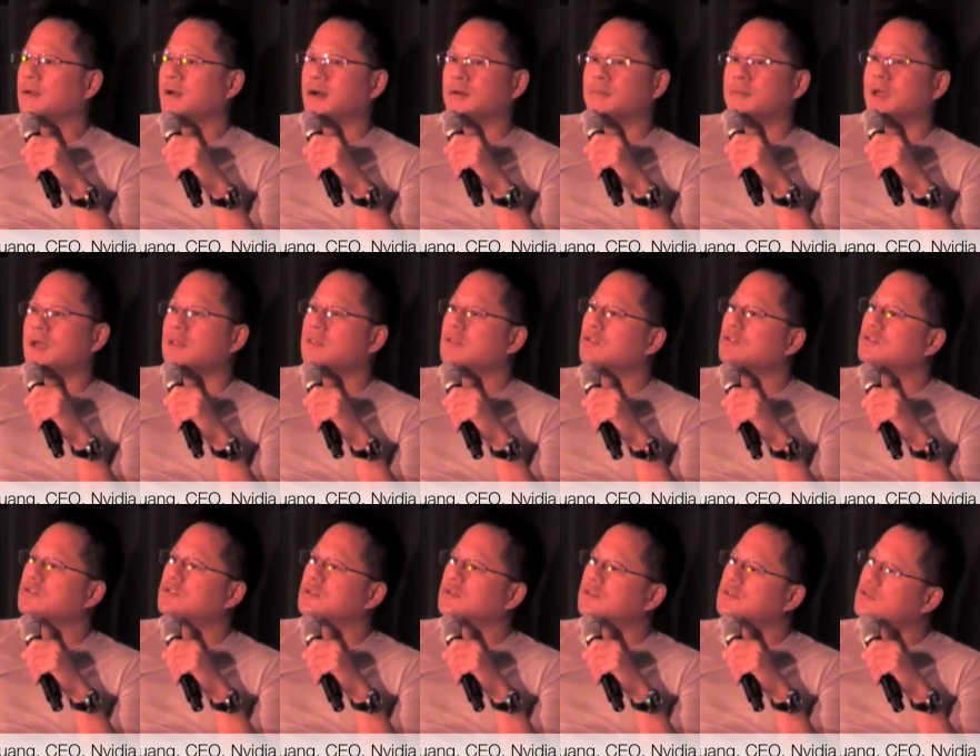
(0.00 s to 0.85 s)
Um, and
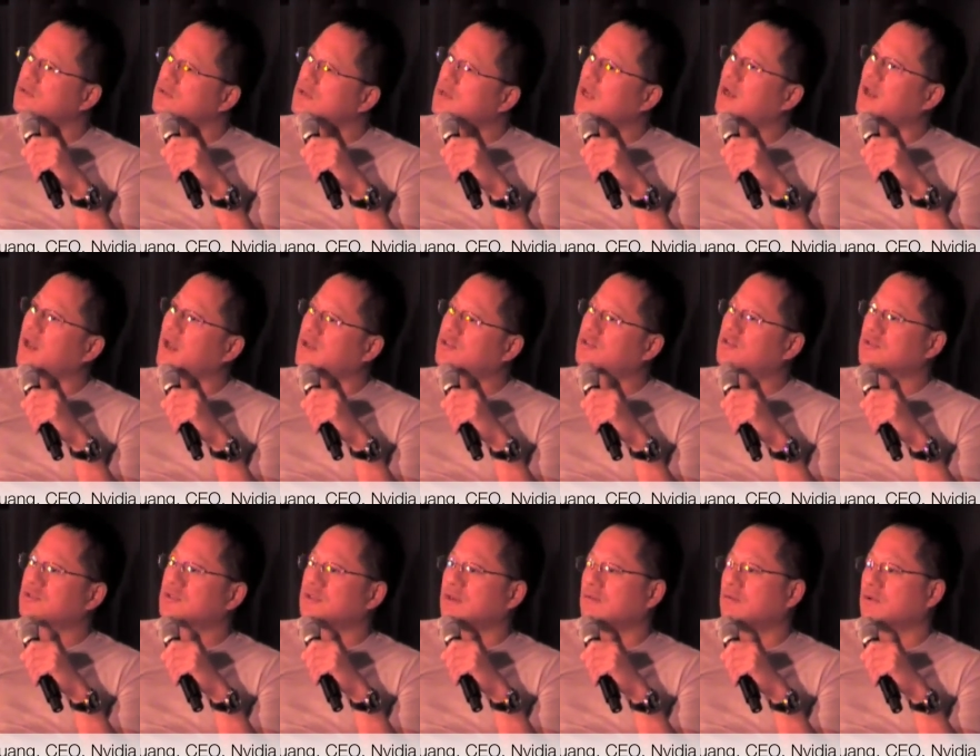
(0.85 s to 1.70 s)
those, so you gotta
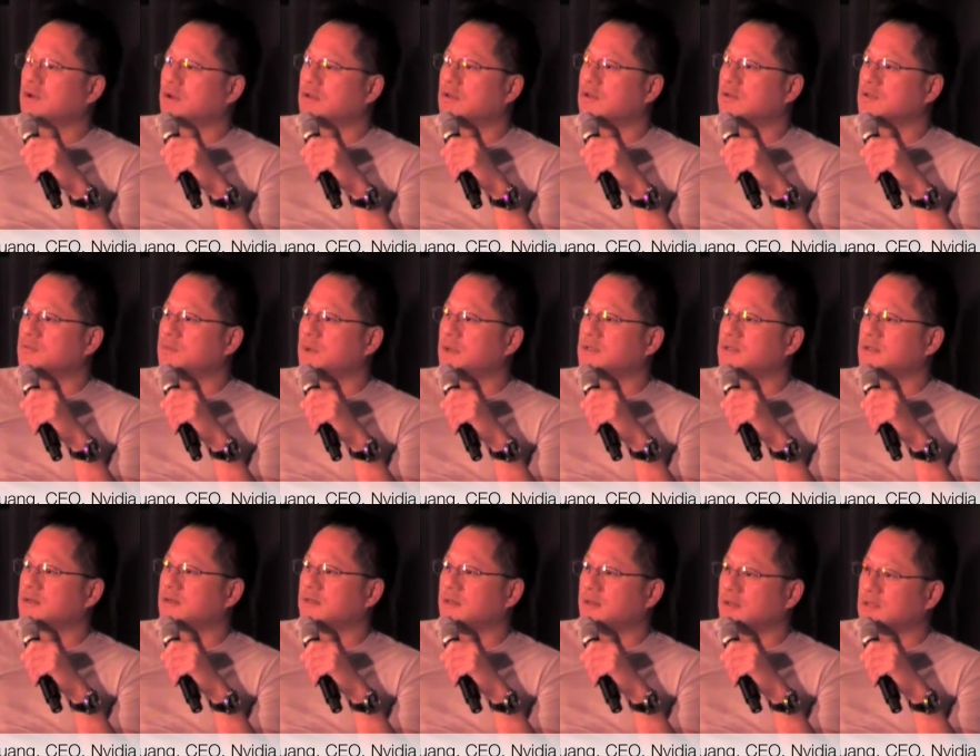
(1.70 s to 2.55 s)
ask yourself what are those
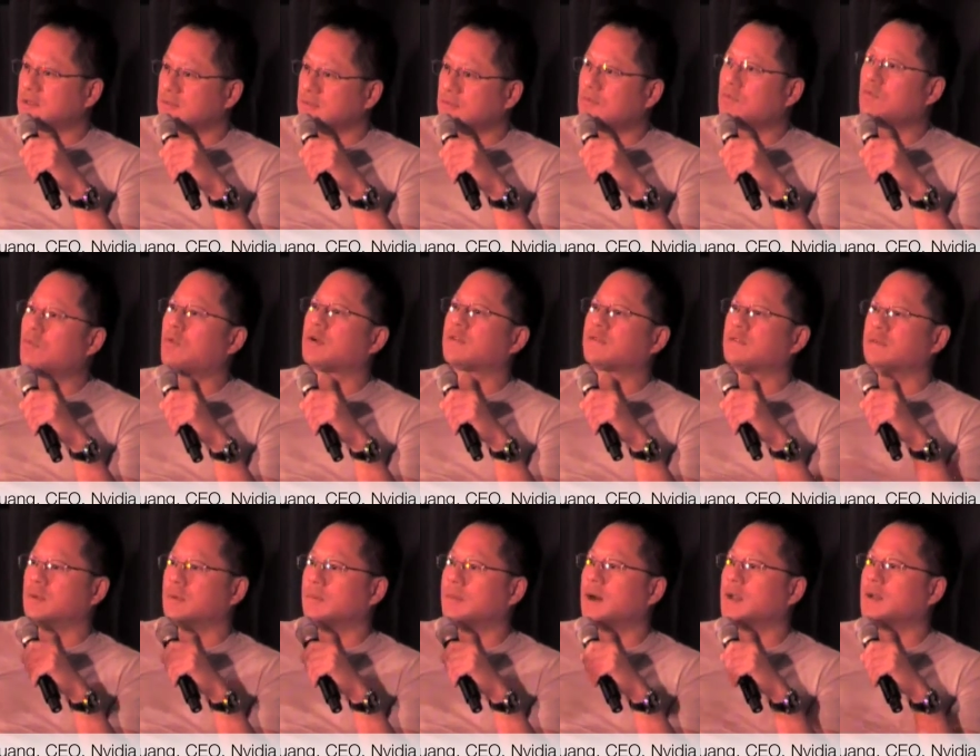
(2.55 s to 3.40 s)
basic things and work
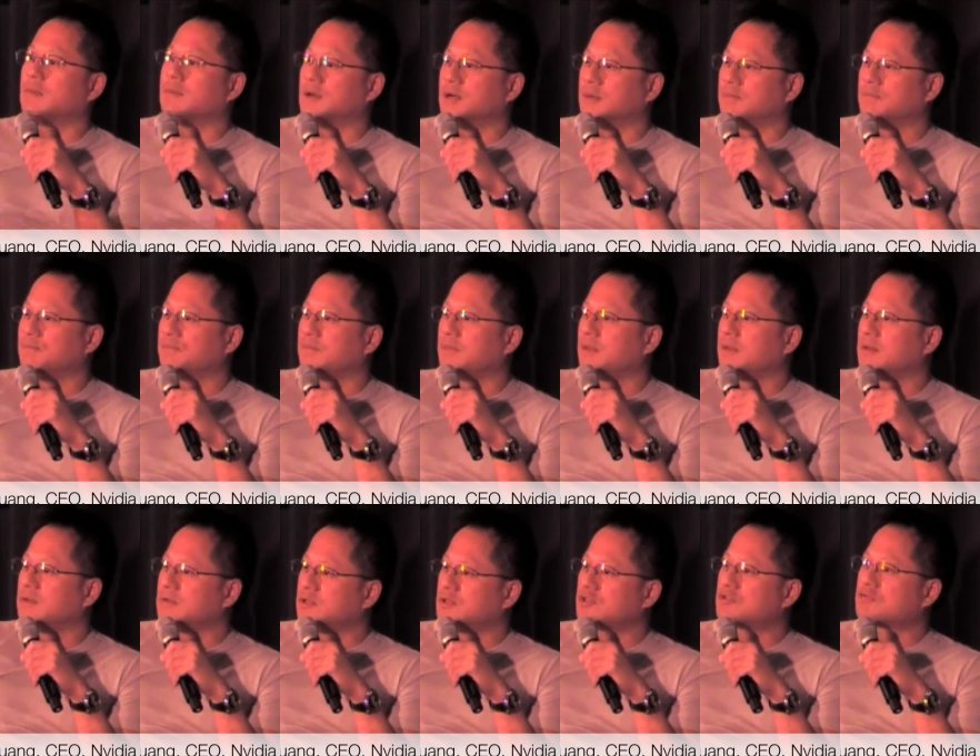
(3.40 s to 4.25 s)
from the bottom up.
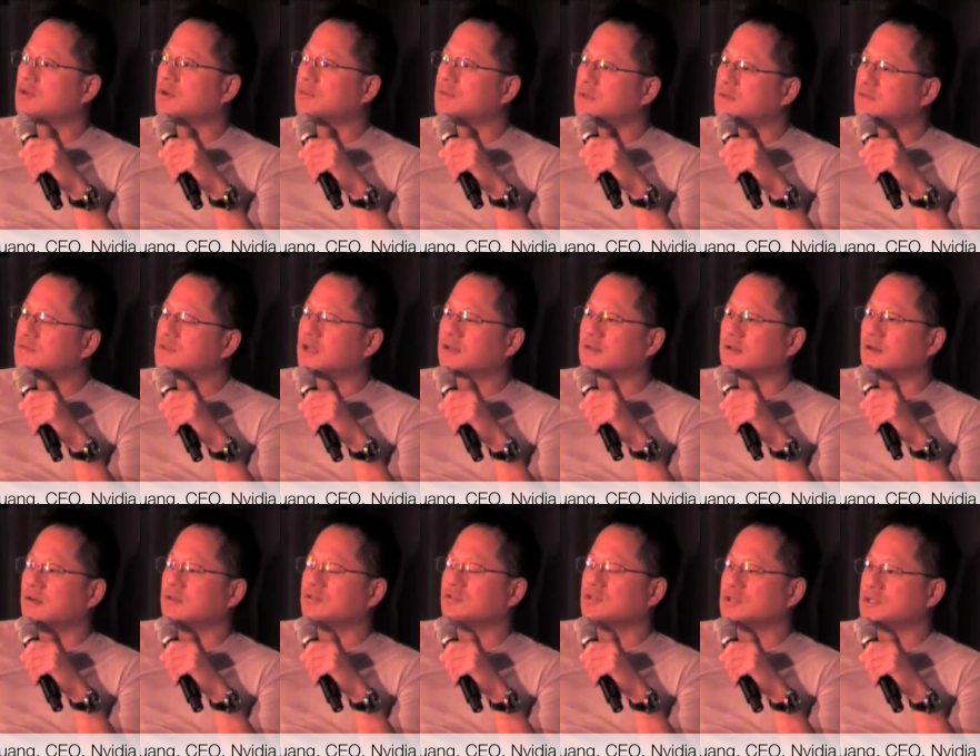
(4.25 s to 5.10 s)
Disruptive
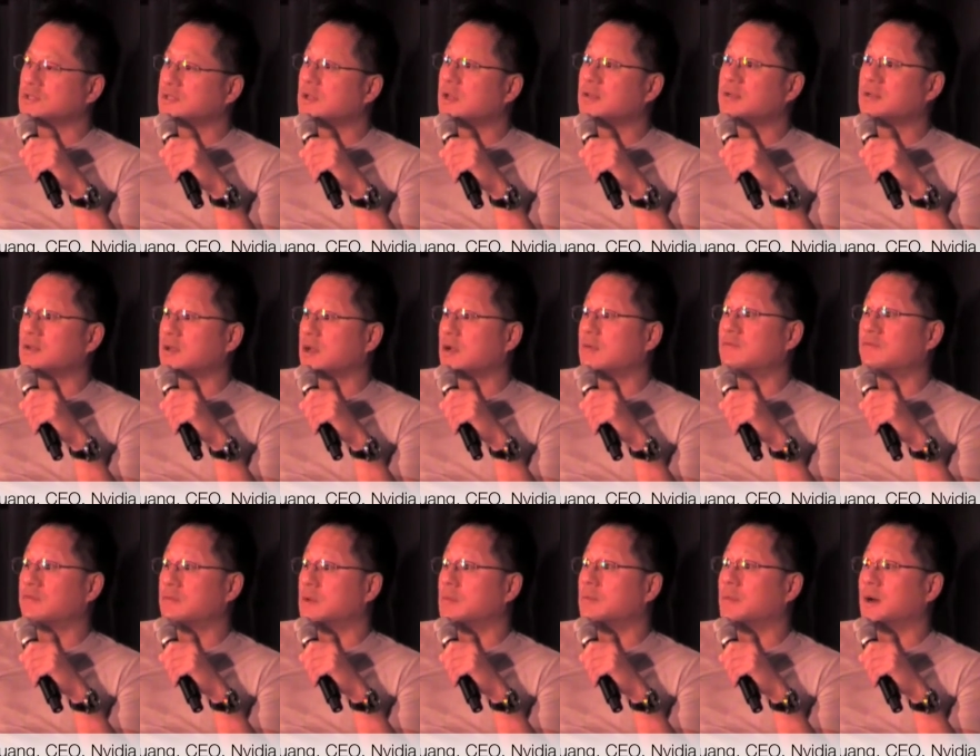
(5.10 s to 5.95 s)
technologies tend to
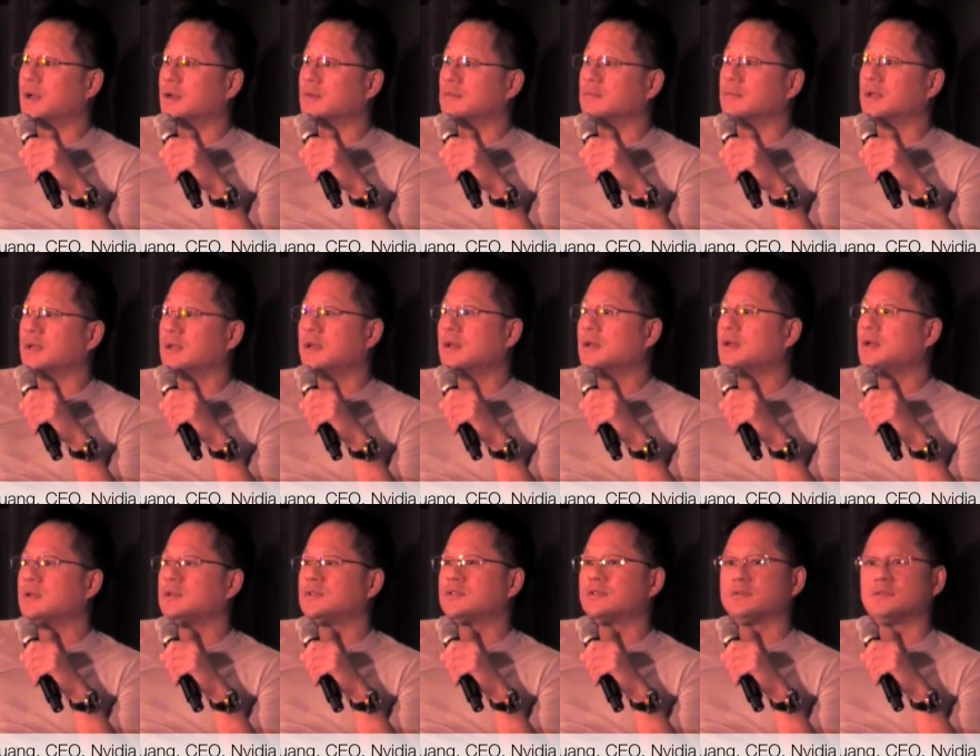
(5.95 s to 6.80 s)
come from the bottom.
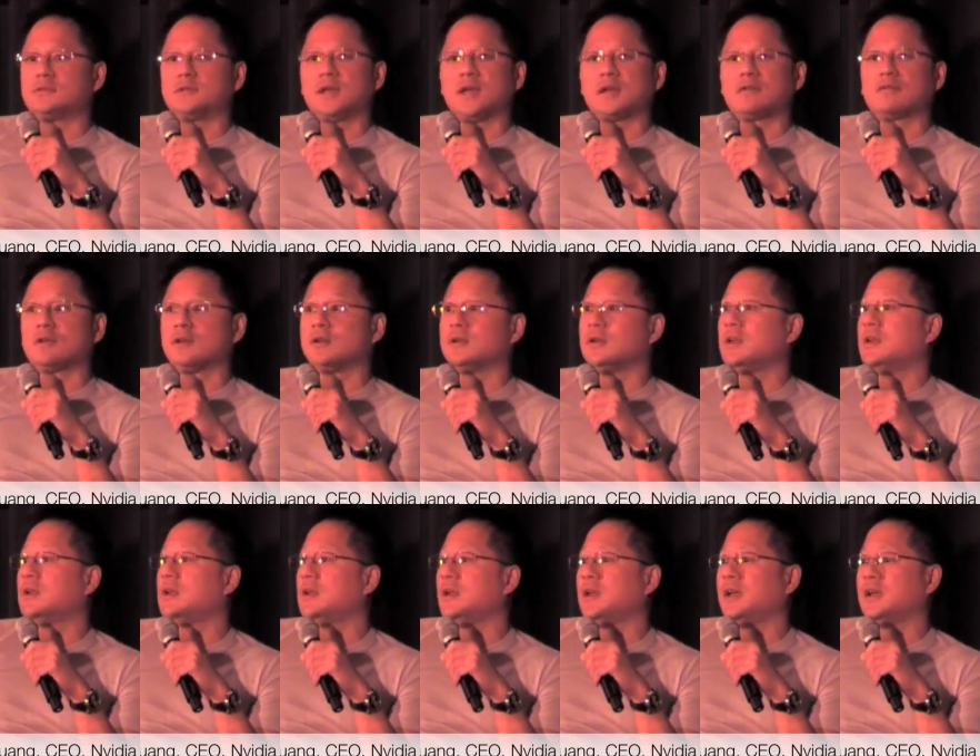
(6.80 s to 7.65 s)
So
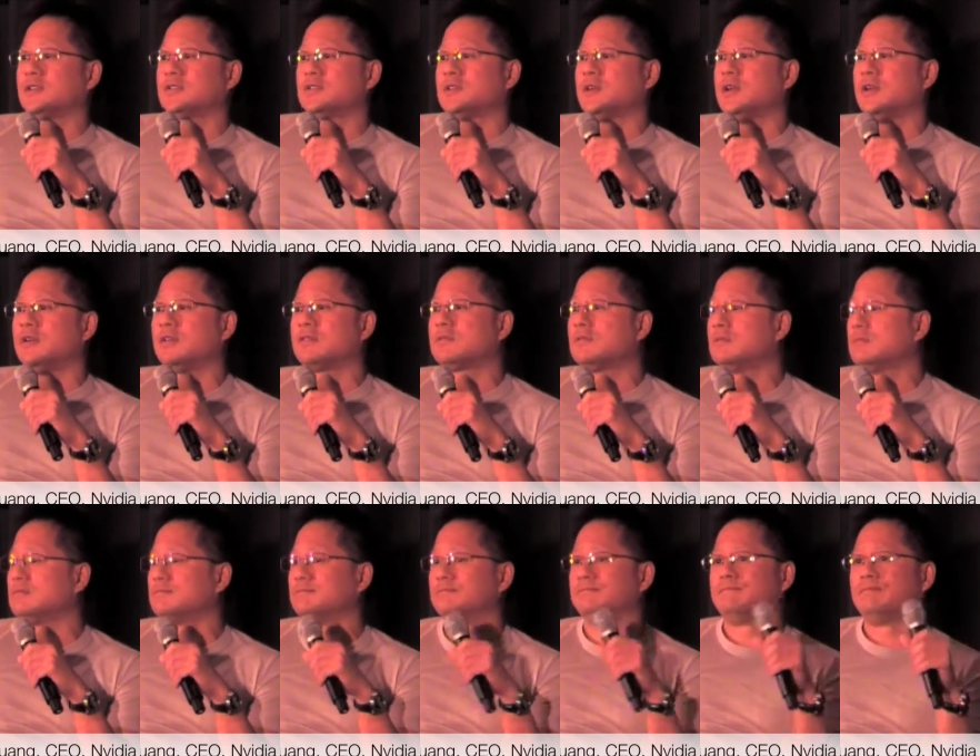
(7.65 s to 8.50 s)
Tegra has
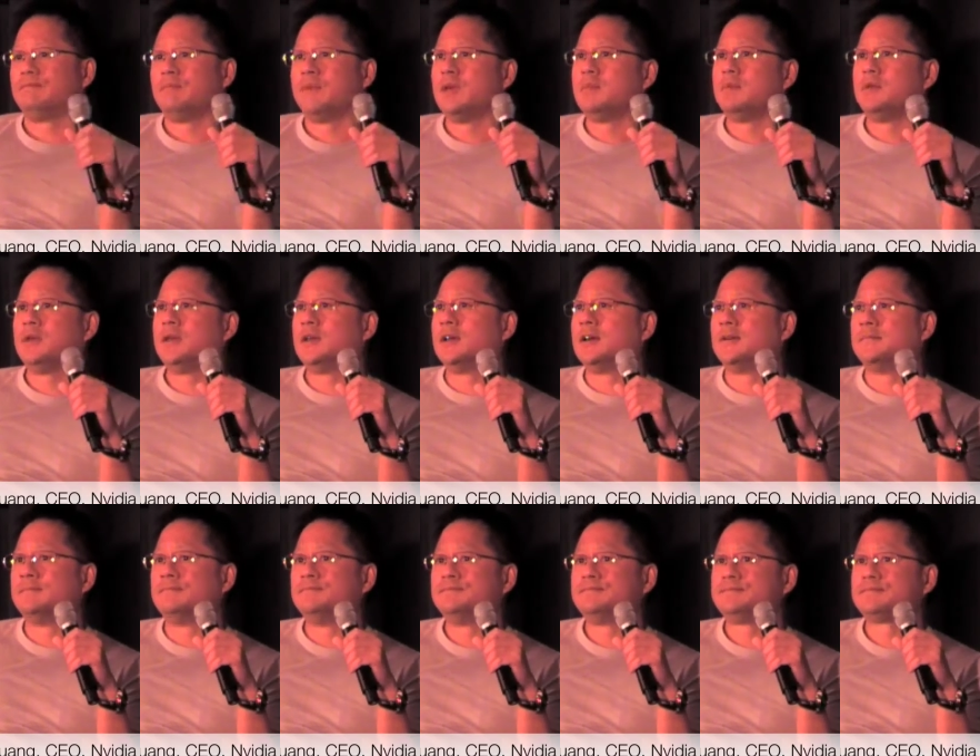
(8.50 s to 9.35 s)
a maybe
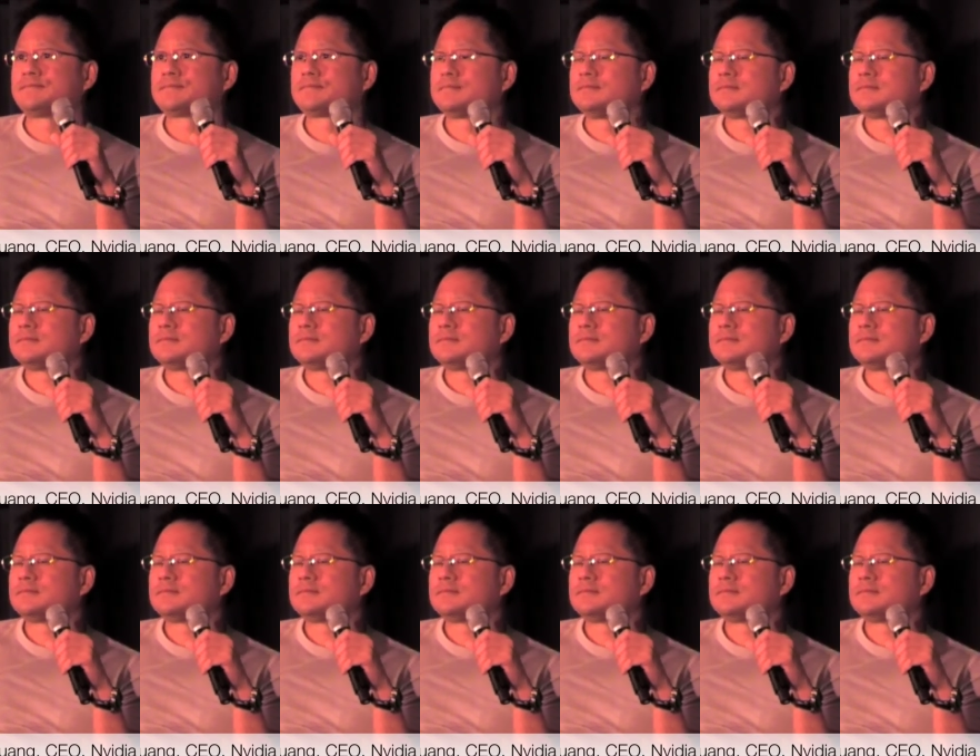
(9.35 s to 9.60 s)
um,